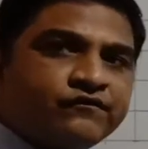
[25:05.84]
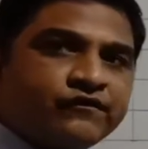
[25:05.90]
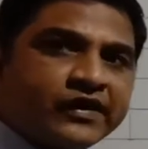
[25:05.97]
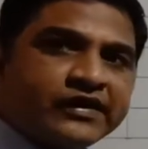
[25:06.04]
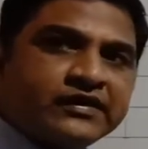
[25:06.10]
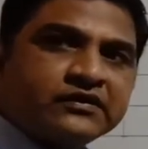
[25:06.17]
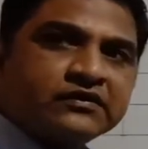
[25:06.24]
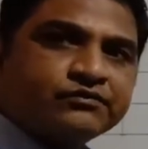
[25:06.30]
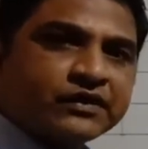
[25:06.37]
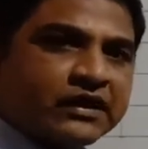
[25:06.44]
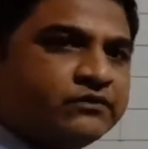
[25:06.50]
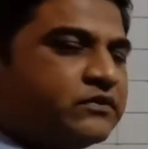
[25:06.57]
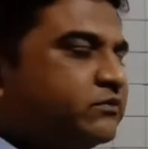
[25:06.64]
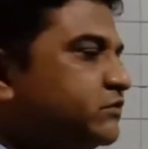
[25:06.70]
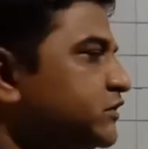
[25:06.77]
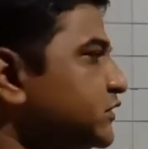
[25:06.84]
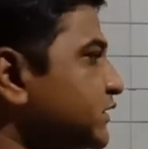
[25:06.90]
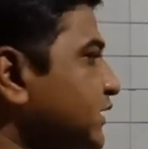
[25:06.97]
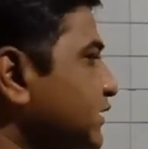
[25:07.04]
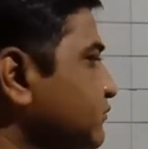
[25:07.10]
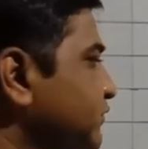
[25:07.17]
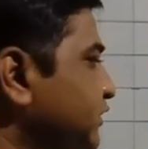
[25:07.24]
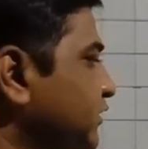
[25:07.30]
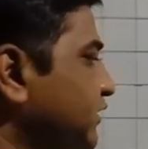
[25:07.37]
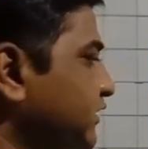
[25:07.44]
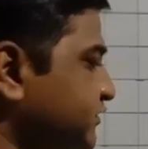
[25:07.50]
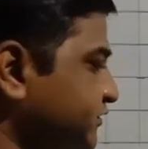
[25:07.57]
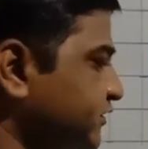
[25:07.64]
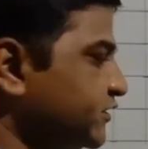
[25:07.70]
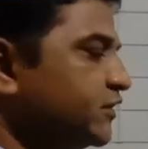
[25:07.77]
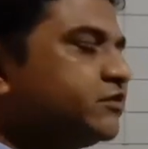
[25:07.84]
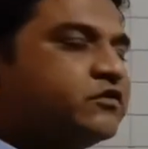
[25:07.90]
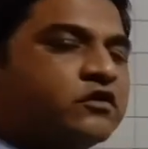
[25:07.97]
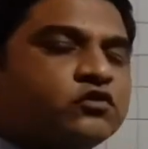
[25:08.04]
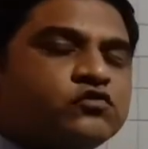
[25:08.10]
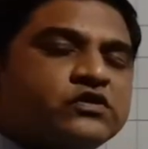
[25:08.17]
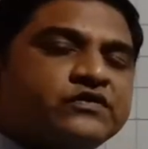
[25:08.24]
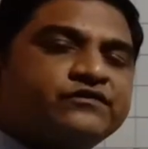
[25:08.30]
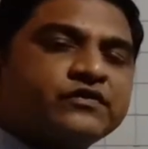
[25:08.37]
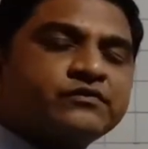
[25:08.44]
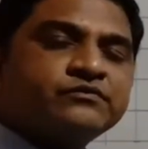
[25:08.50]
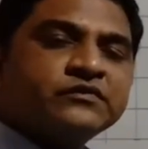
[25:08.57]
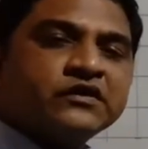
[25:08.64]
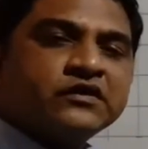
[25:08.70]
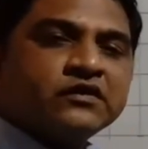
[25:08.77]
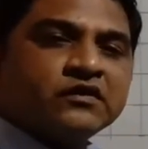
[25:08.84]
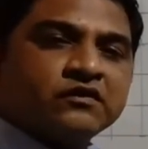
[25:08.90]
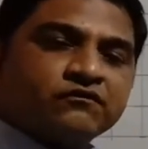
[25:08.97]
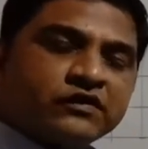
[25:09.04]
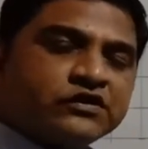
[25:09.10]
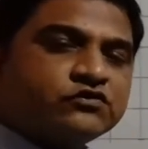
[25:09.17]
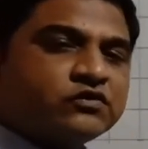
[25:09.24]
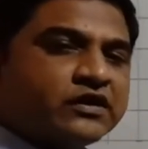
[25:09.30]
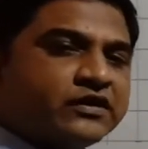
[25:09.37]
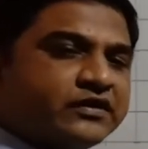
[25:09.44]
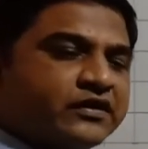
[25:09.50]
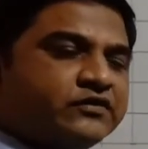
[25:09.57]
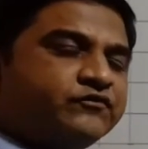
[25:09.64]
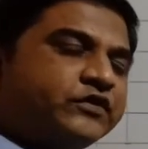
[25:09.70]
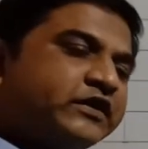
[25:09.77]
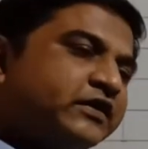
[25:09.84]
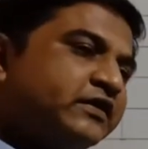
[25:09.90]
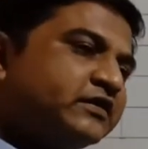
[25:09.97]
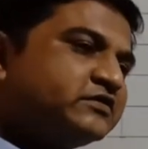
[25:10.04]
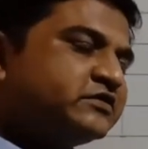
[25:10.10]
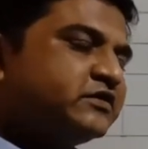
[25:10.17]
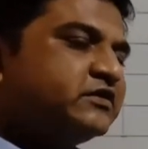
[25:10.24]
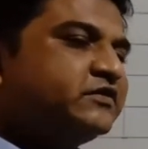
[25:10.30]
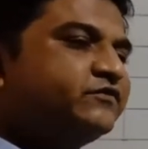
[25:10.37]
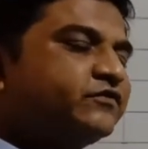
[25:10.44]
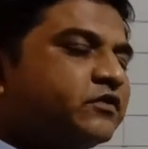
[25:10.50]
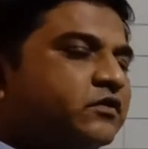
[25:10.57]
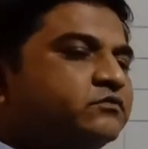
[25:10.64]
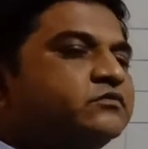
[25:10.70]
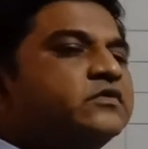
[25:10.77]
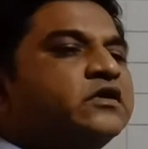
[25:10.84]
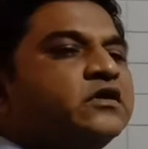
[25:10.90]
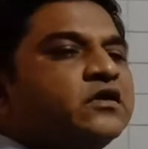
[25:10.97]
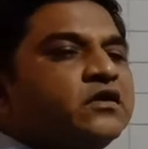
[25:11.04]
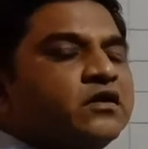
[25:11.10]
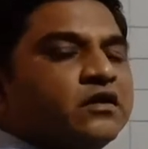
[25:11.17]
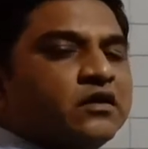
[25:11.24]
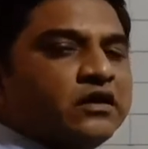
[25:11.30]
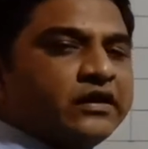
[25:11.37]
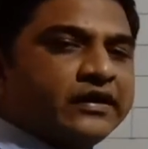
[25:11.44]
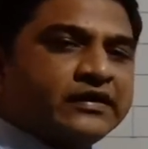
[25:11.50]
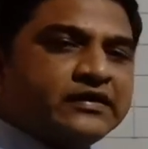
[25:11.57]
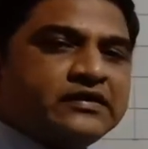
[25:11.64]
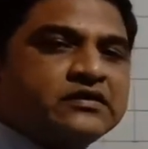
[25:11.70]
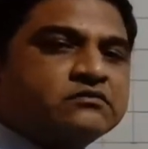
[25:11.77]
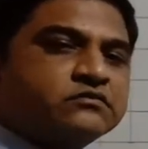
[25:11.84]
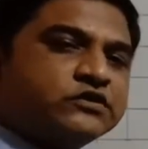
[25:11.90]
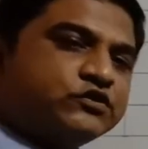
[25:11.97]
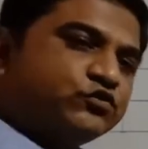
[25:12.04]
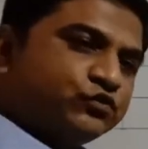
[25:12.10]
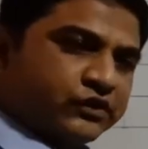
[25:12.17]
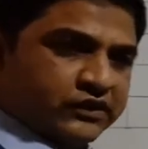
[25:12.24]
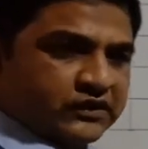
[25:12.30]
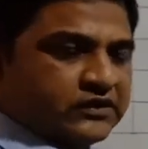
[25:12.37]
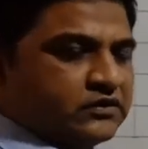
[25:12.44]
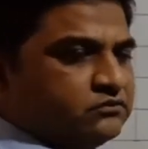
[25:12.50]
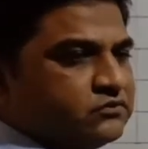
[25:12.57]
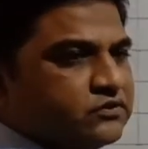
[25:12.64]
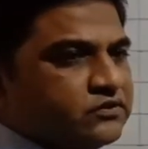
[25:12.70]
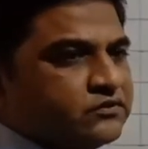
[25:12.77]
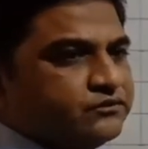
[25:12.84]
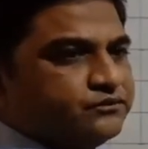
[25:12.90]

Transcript: finding the prime number can be extended not only from 1 to 100, we can extend it from any number to any number.